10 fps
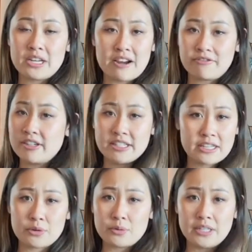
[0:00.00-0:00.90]
every
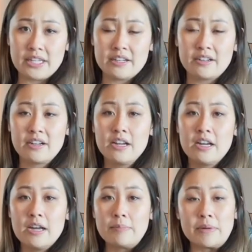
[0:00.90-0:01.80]
single year
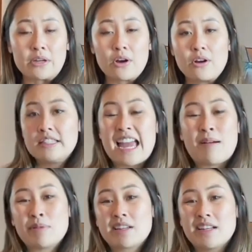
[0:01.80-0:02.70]
because the
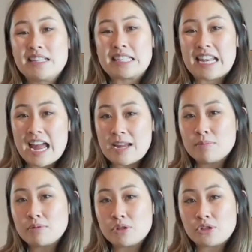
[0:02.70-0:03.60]
applicant is unable
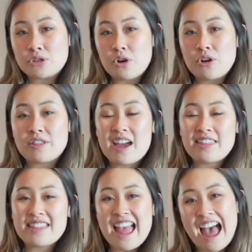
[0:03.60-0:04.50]
to show that
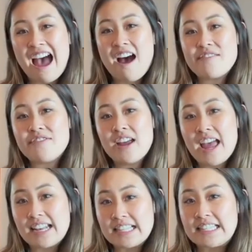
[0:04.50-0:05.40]
they have an
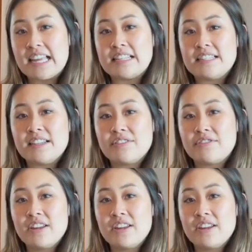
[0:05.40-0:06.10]
incentive